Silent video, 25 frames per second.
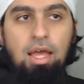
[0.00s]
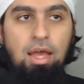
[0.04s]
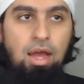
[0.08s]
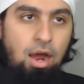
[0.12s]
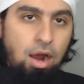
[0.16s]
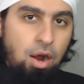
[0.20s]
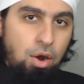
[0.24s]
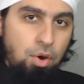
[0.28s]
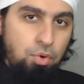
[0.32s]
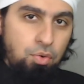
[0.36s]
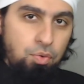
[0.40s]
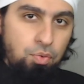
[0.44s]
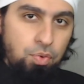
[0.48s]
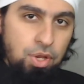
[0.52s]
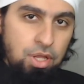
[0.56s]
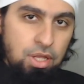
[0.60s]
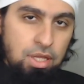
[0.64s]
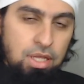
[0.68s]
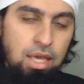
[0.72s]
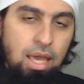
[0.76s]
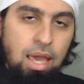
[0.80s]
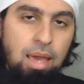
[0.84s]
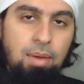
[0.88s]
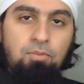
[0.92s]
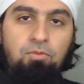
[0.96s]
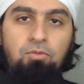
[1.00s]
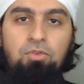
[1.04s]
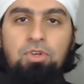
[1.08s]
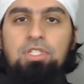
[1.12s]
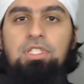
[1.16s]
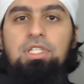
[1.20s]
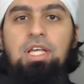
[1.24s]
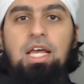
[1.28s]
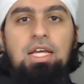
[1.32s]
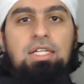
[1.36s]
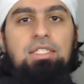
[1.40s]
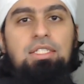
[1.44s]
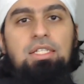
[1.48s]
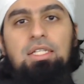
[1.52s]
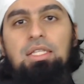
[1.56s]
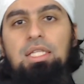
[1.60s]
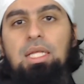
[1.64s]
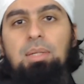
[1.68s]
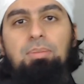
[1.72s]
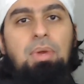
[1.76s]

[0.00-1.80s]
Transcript: are really emphasizing the